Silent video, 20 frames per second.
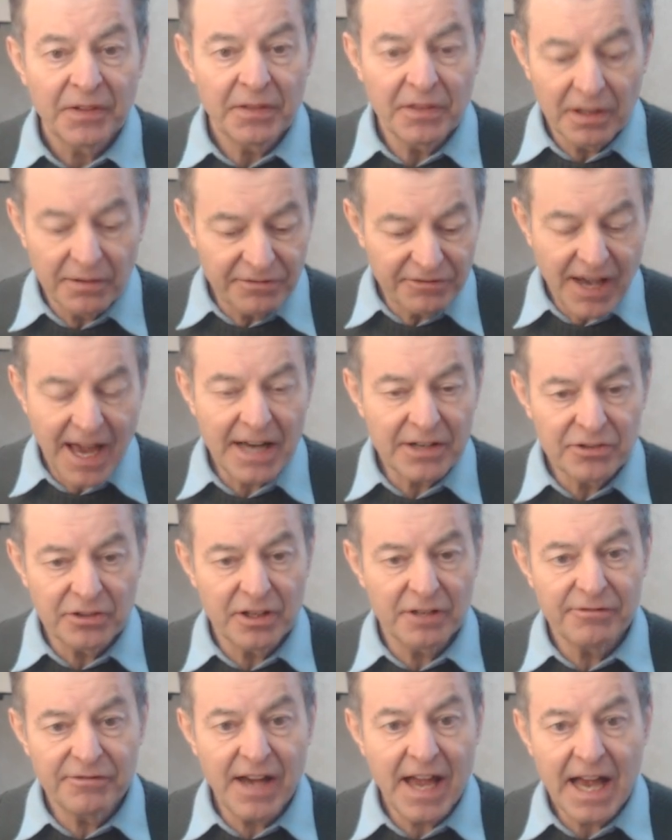The facts
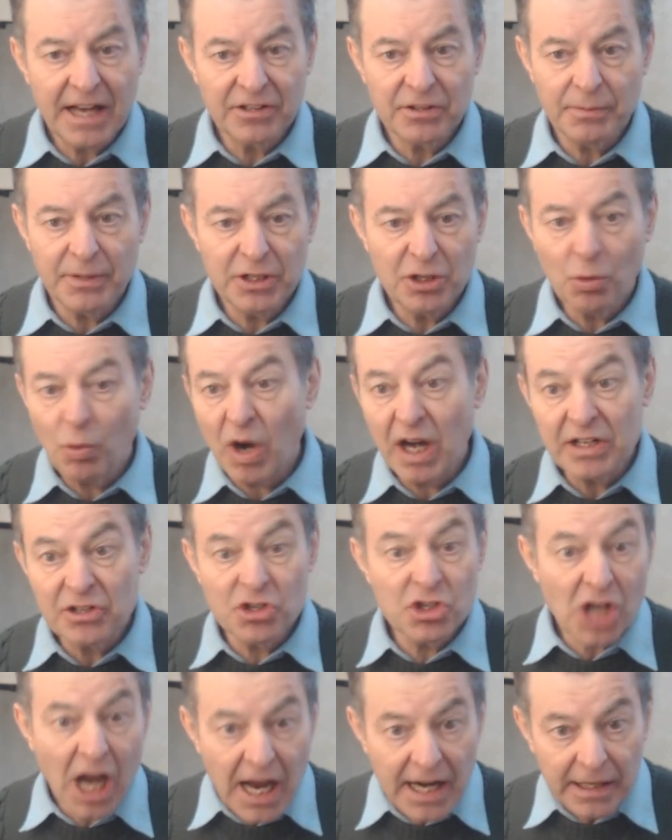are the facts. I mean, you want
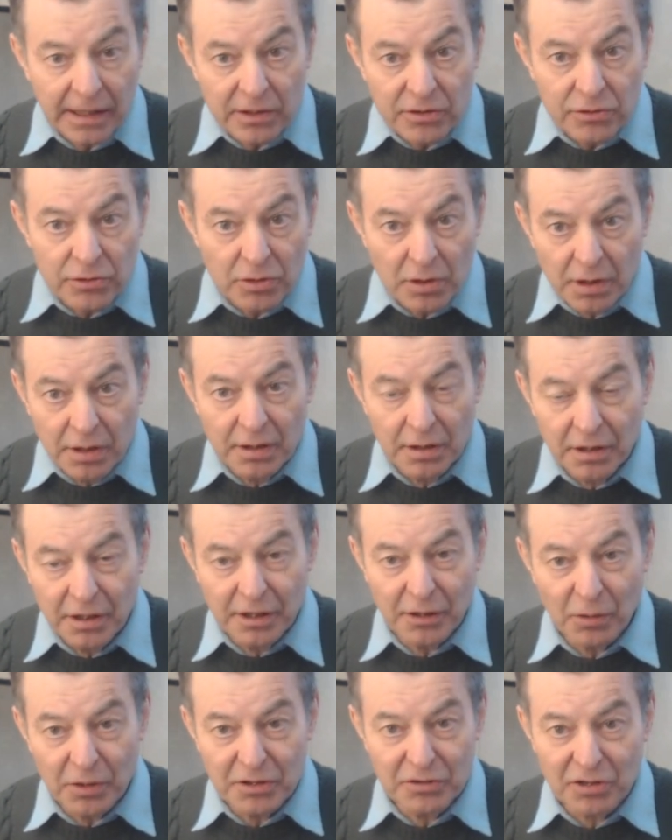science.
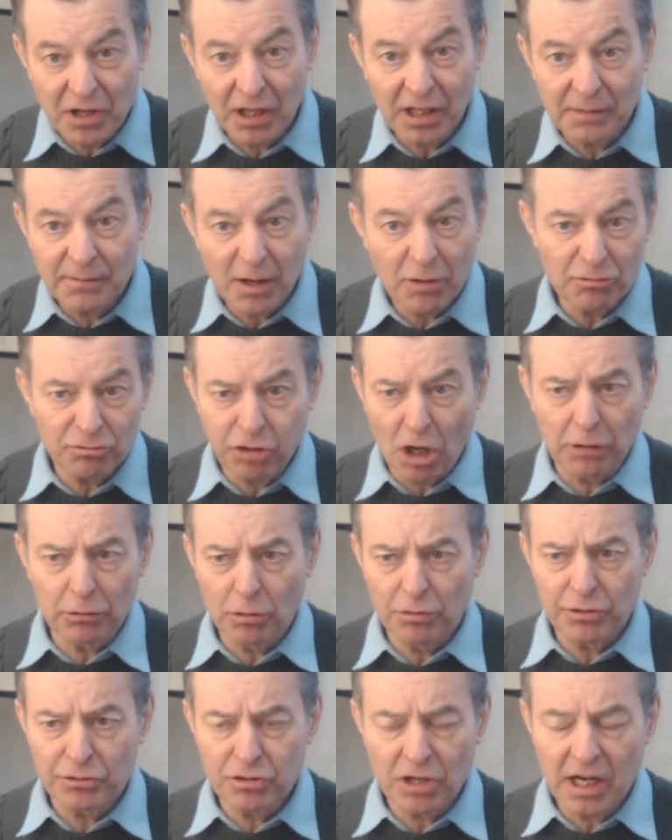They always talk about
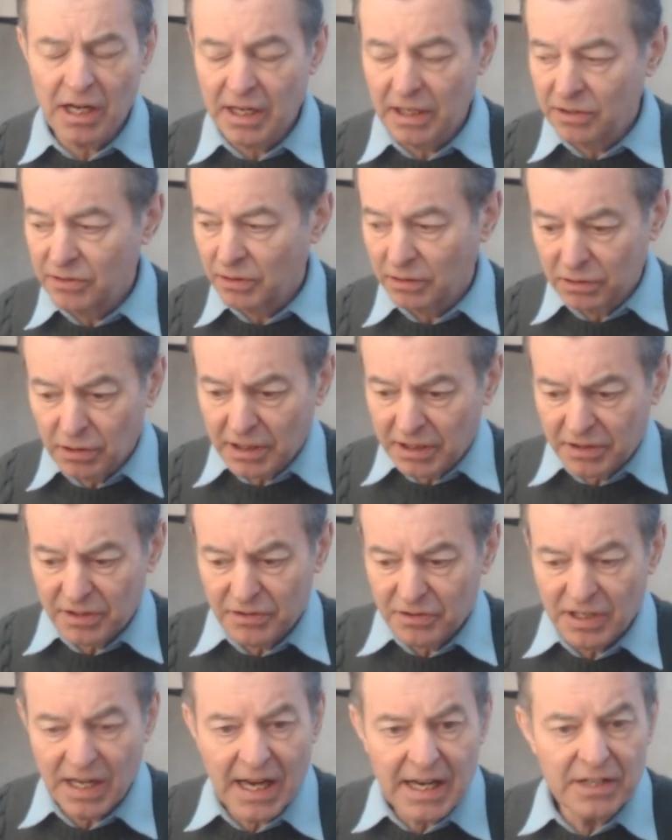follow the science. Well, look at
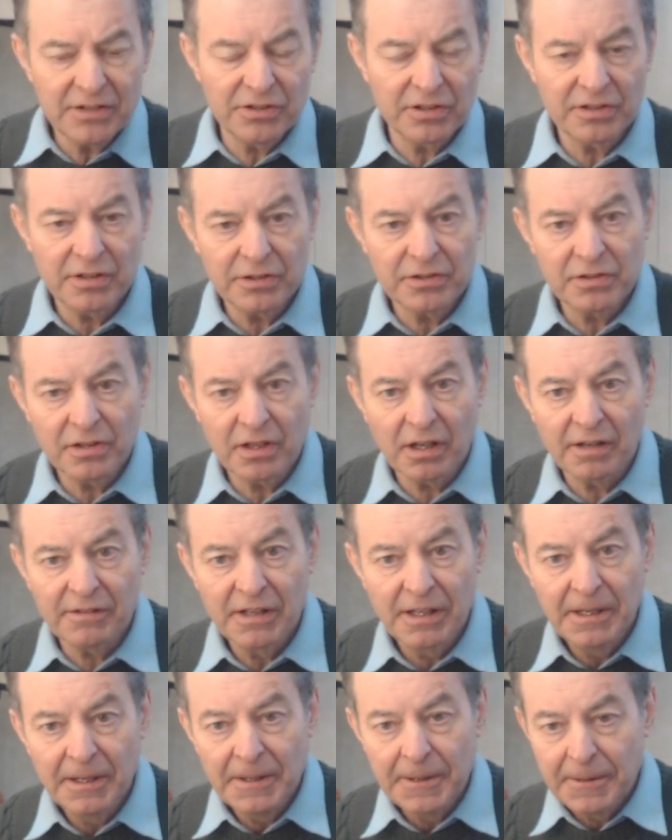the science of this stuff.
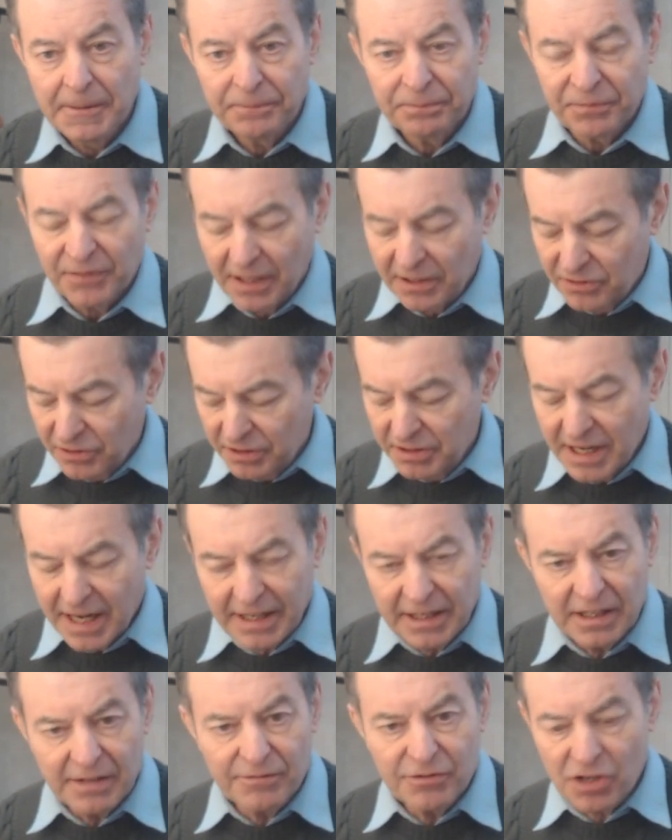It's a
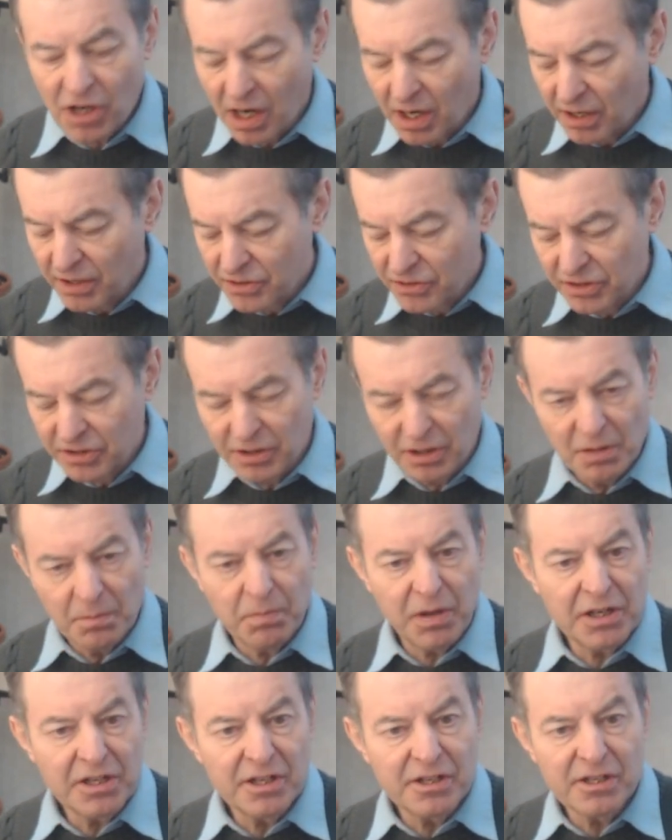negative charge. It's an
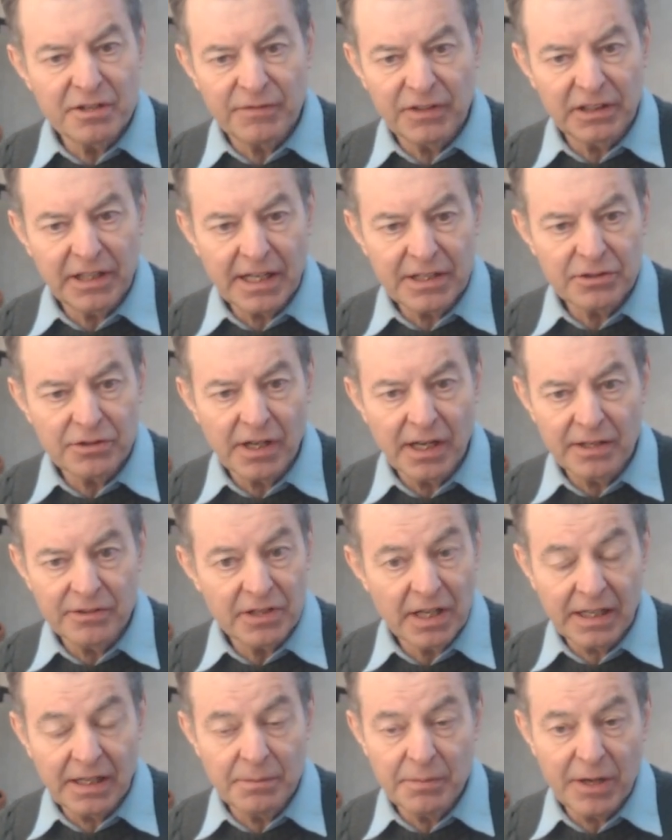abundance of electrons.
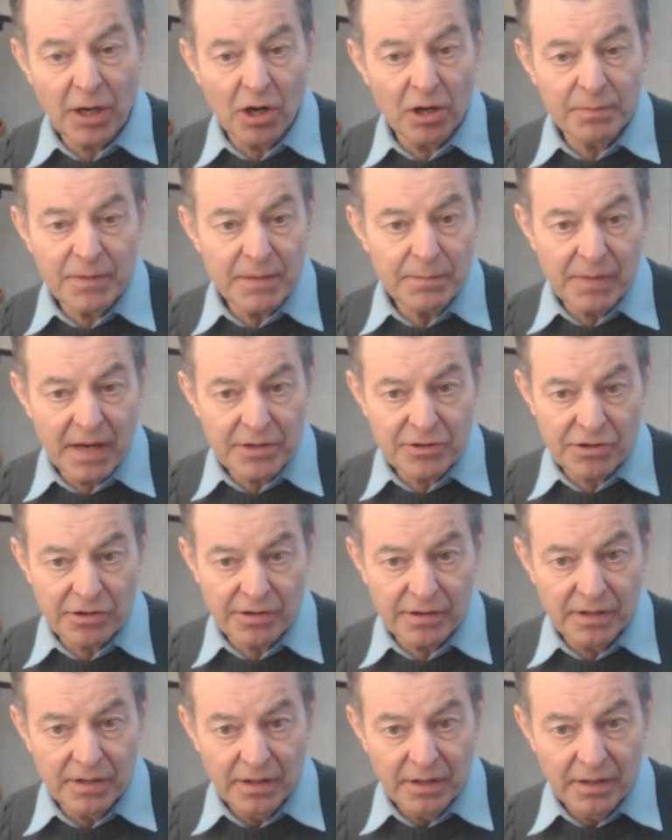That can all be measured.